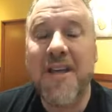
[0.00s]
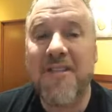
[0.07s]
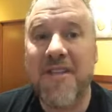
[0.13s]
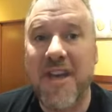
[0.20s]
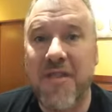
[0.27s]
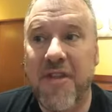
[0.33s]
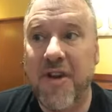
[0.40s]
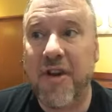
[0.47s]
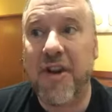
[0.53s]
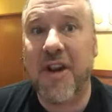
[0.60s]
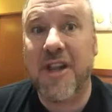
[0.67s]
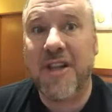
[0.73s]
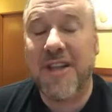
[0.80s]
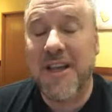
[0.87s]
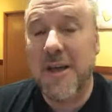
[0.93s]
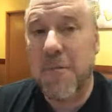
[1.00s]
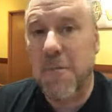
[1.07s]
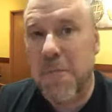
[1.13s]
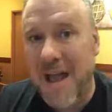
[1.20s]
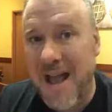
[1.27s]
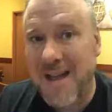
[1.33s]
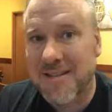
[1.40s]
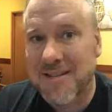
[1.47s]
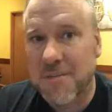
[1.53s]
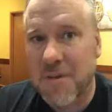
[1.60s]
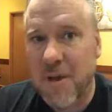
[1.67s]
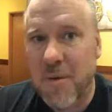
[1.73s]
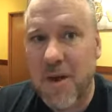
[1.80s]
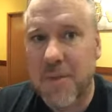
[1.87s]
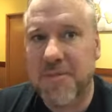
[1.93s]
that they're going to link back to my
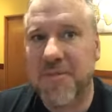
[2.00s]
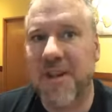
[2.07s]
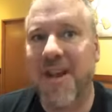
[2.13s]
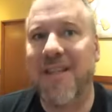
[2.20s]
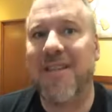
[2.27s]
website.